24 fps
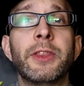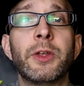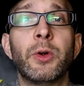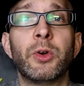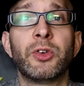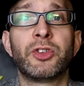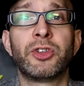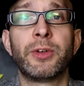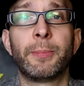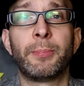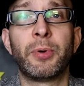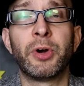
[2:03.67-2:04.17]

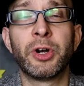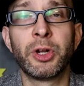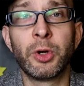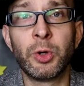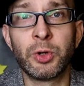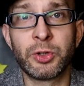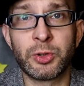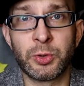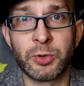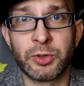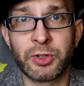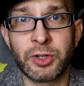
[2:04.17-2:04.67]
there's the
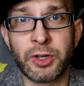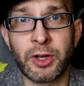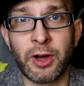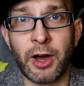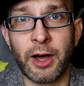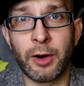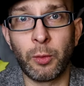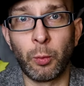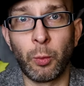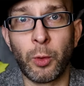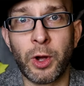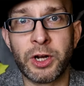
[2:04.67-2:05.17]
producer's
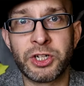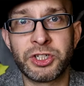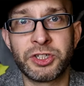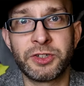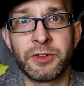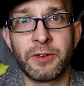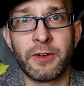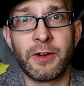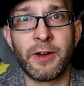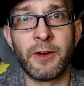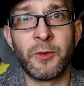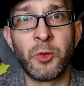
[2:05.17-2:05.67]
cut, which
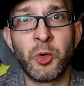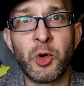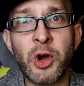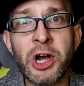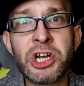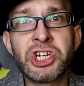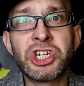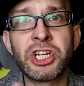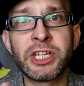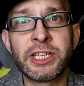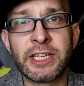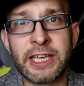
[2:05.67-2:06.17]

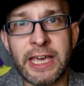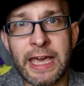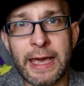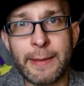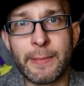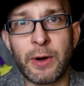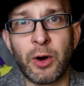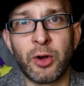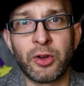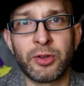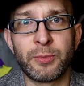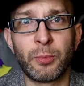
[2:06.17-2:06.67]
originally
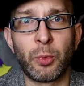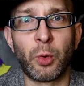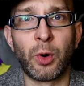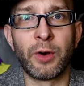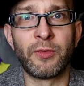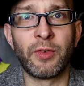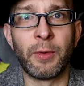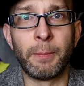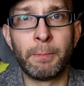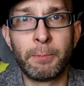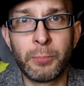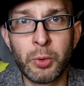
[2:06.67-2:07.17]
came out as more
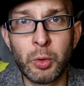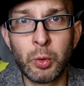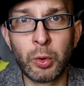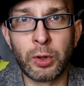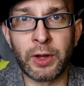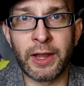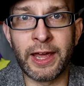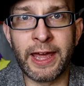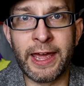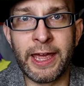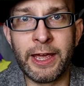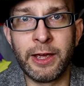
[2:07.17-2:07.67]
of a
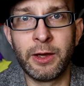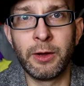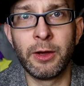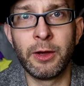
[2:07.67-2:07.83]
bootleg.